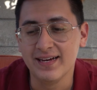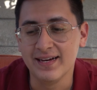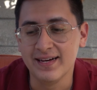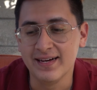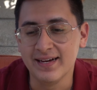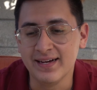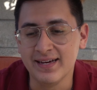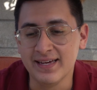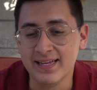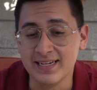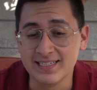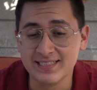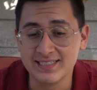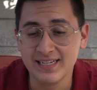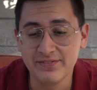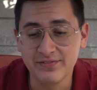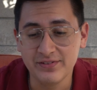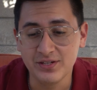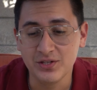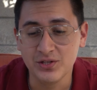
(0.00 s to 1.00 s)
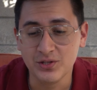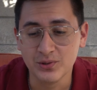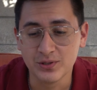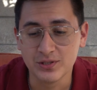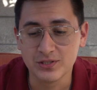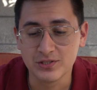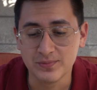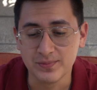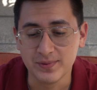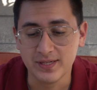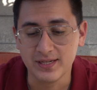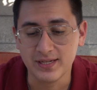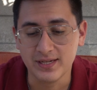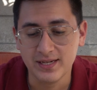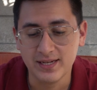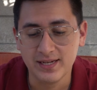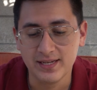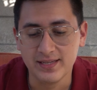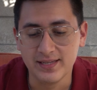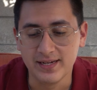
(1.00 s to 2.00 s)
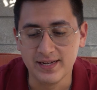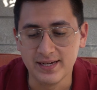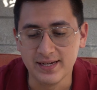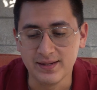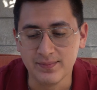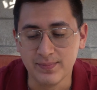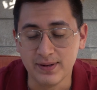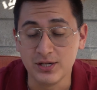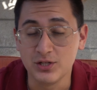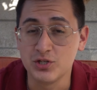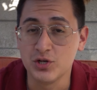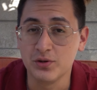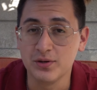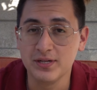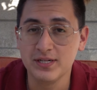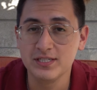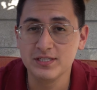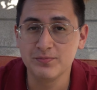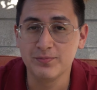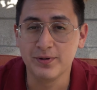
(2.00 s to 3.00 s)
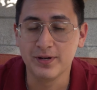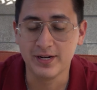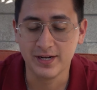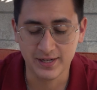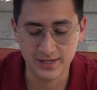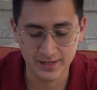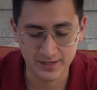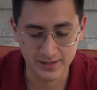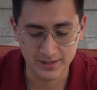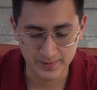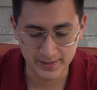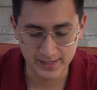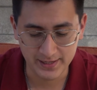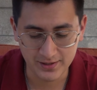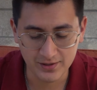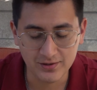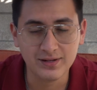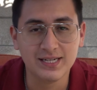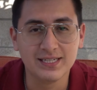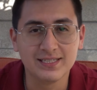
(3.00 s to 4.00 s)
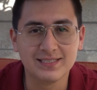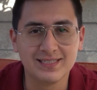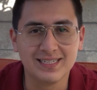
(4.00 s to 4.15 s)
And it's definitely newer to me than my drone is, but yeah, no, let's